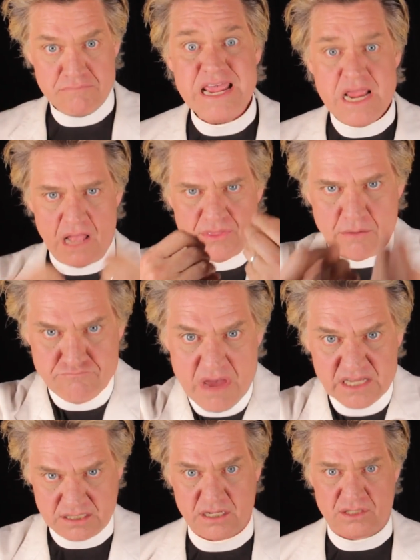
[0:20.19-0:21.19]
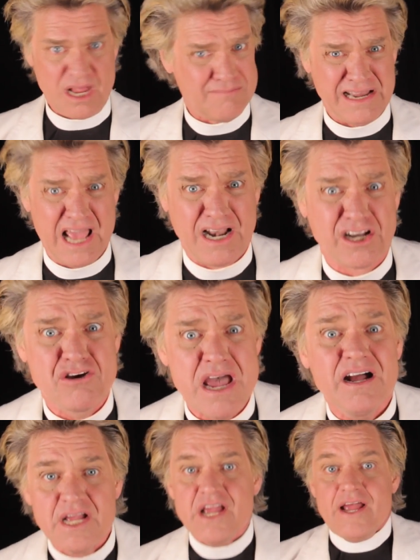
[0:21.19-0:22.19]
me and the message. Amen, hallelujah.
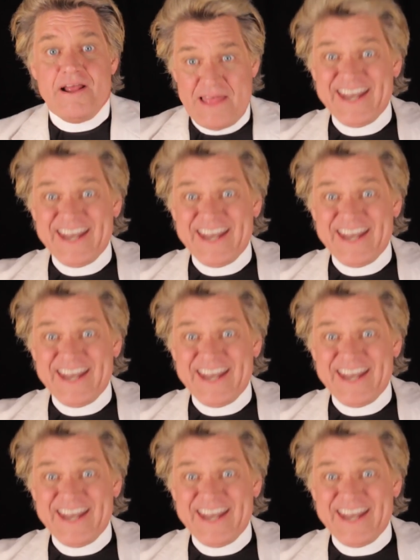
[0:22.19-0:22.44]
And